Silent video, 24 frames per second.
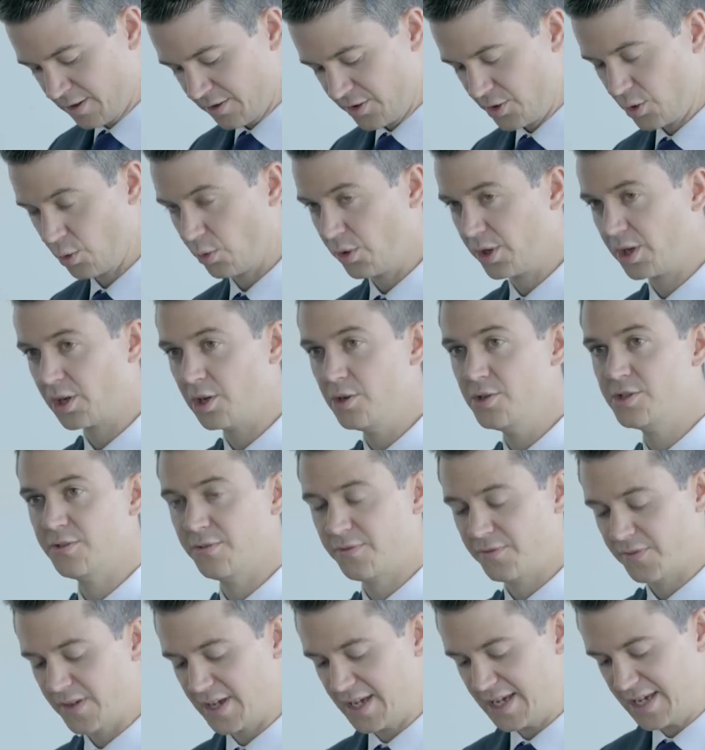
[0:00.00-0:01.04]
the
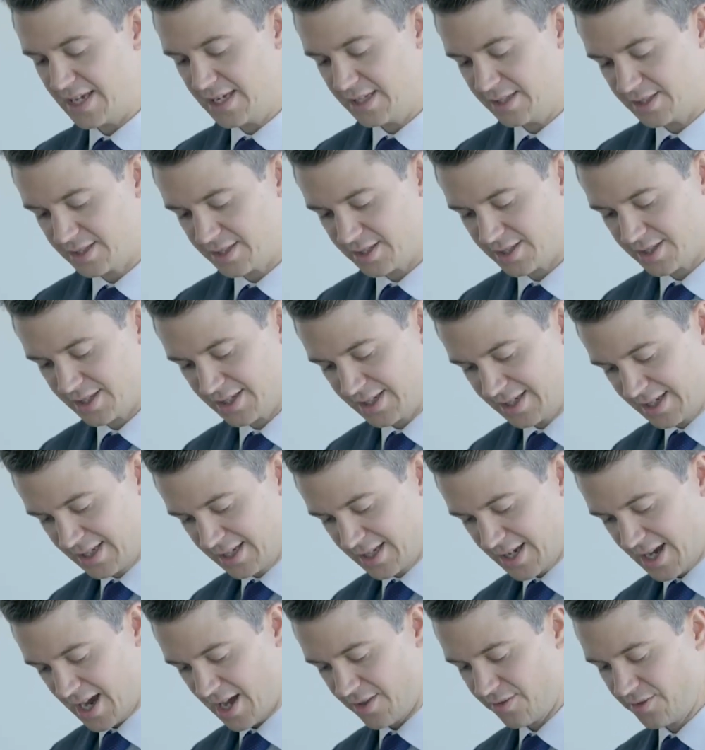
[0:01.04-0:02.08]
all-inclusive fees,
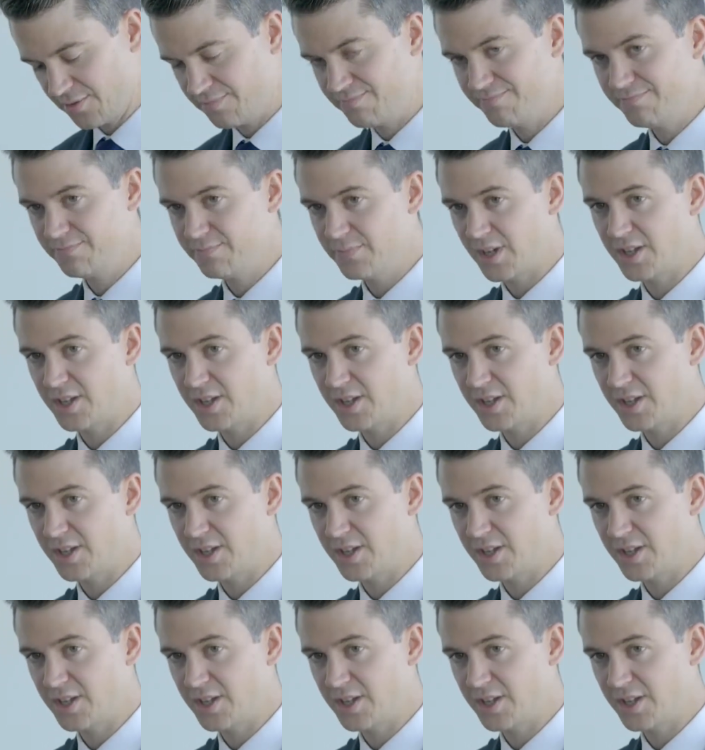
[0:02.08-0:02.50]
and